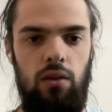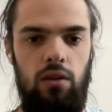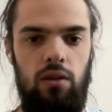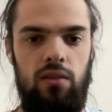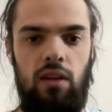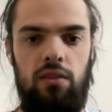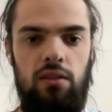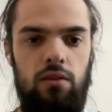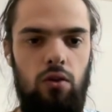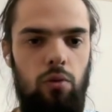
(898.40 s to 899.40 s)
Inside
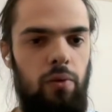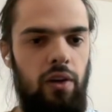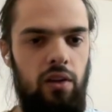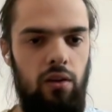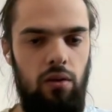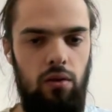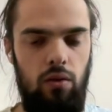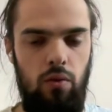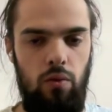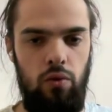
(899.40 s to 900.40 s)
this callback,
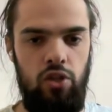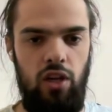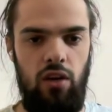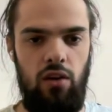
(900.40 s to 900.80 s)
you will check